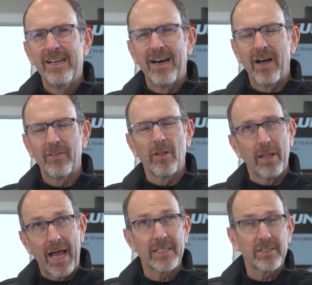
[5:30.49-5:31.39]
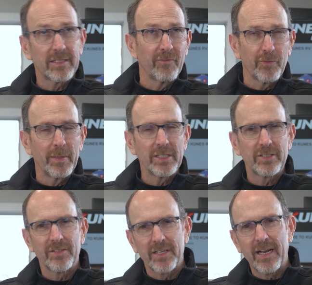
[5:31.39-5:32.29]
The last
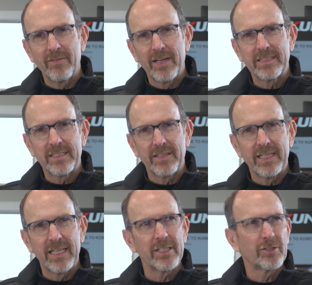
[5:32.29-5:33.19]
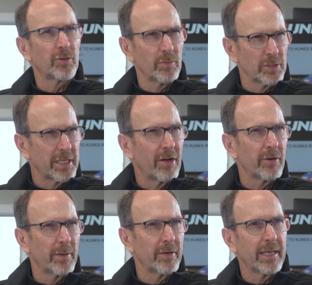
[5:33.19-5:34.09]
information that I read said the industry was down
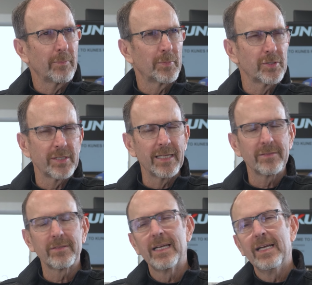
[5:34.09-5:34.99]
about 8%.